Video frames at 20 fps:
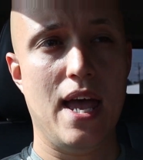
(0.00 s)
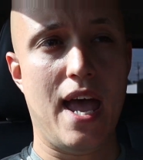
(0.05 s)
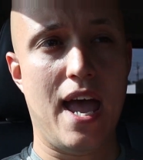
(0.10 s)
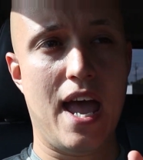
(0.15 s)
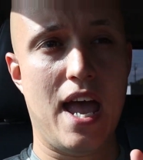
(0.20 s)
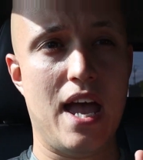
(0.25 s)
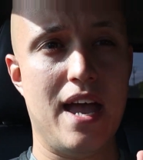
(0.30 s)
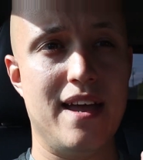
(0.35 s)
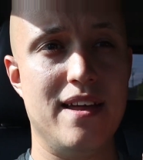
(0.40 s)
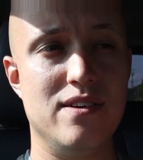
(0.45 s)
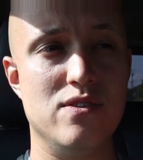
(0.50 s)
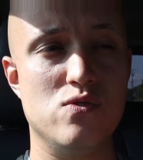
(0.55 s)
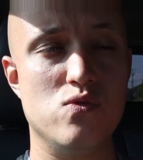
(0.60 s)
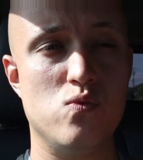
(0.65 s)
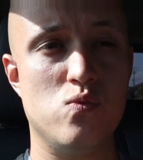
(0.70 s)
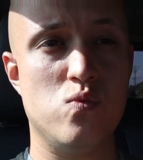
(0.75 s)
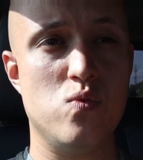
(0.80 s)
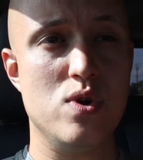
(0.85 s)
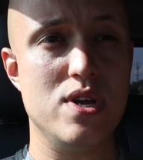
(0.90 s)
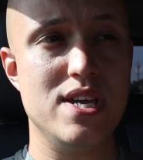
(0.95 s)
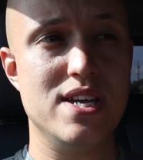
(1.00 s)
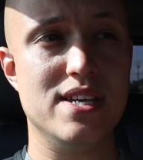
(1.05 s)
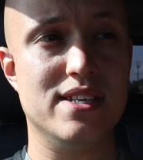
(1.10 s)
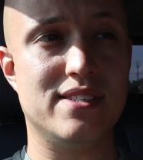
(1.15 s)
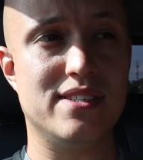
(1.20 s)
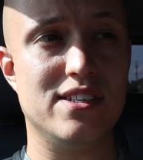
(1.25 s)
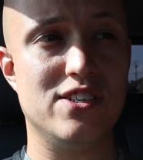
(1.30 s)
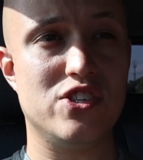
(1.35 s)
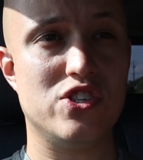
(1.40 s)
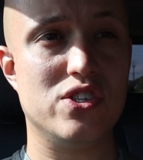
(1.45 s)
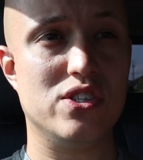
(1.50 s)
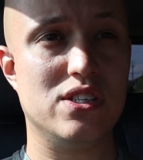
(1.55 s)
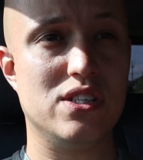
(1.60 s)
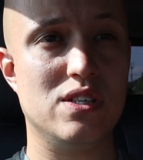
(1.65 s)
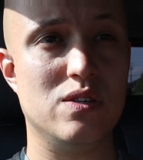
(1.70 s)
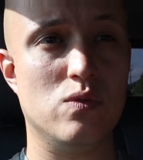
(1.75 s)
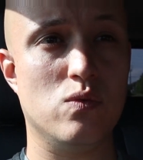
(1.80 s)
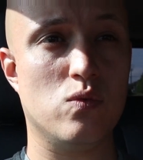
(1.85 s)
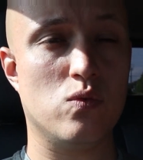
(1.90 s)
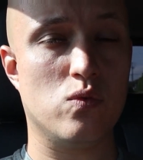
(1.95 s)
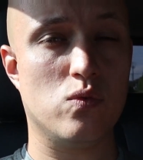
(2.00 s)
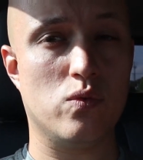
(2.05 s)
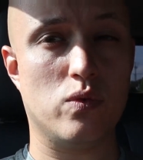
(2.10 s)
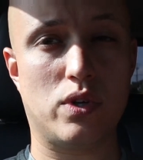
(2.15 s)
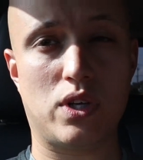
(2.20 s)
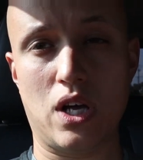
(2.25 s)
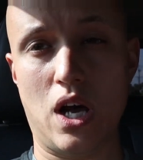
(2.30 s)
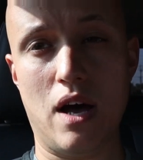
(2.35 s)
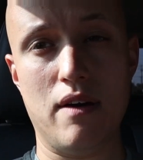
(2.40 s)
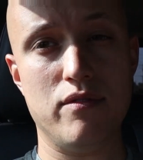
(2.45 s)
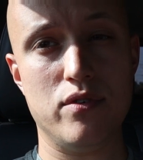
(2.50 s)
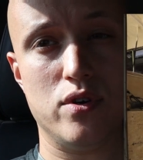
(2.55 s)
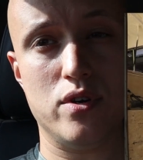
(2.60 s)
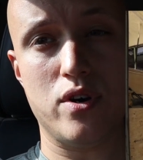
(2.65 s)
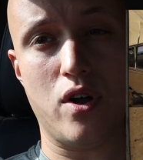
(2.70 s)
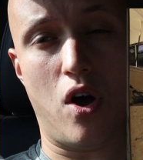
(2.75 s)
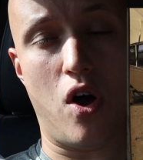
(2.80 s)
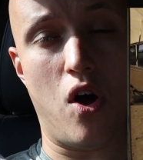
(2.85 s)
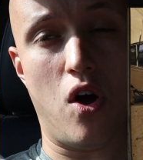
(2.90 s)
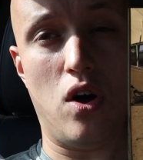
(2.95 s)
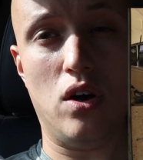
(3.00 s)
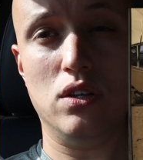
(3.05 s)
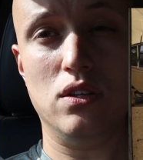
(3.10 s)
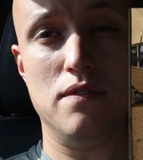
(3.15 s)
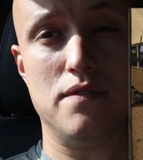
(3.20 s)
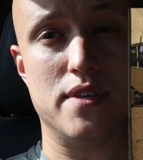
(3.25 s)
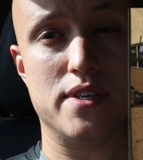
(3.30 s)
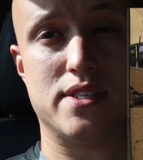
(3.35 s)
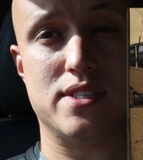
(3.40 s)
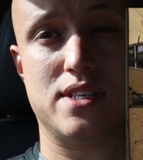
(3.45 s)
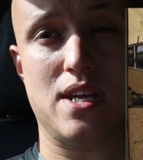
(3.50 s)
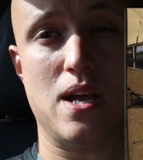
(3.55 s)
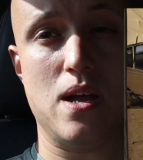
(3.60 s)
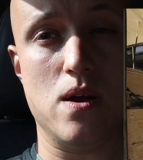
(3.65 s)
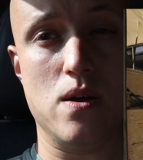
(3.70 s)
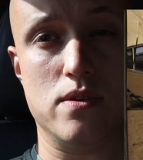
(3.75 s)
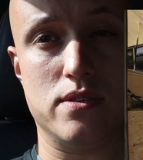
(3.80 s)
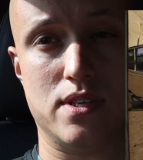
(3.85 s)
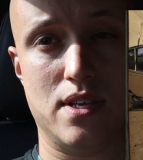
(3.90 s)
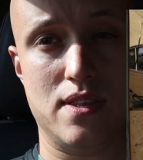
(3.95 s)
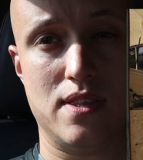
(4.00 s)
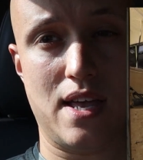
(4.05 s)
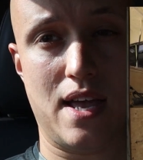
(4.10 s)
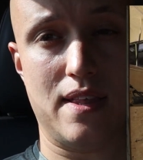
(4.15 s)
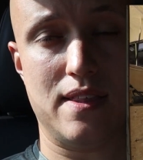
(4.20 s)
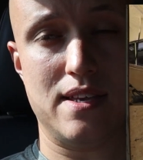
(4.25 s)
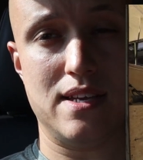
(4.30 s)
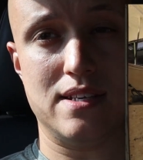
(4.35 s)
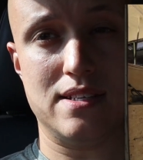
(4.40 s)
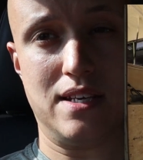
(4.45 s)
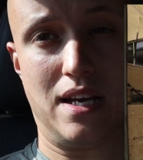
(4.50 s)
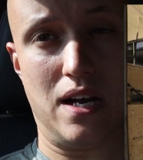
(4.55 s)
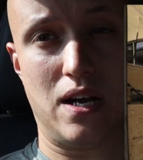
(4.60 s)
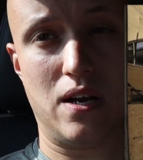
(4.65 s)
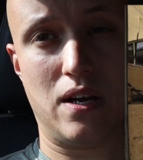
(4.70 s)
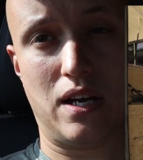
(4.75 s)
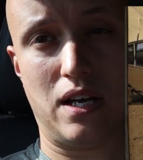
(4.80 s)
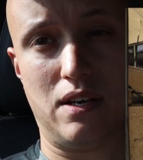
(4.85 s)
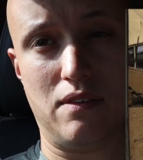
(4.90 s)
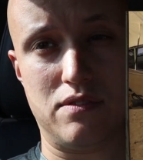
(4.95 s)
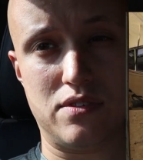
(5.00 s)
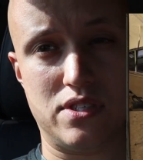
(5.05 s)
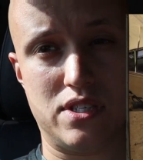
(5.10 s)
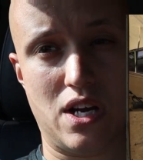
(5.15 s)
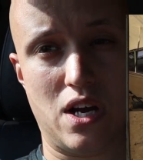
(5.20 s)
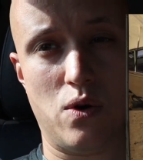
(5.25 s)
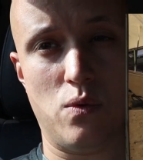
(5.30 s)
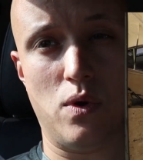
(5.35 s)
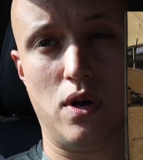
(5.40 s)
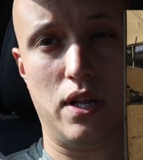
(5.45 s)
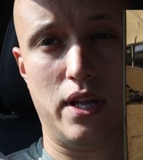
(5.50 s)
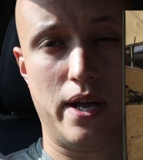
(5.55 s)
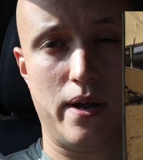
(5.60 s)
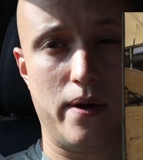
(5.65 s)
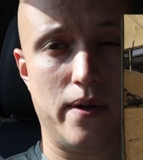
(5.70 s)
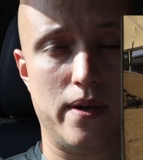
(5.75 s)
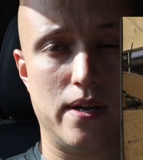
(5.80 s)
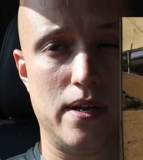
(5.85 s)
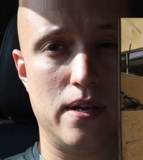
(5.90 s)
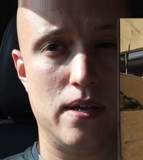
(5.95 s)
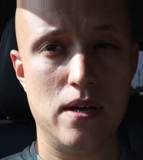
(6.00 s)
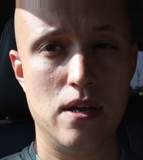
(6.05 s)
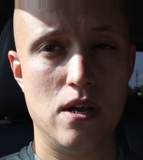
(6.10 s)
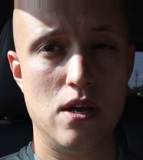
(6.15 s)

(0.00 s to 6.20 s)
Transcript: And we essentially covered all of the stairs in the entire kind of stairwell area.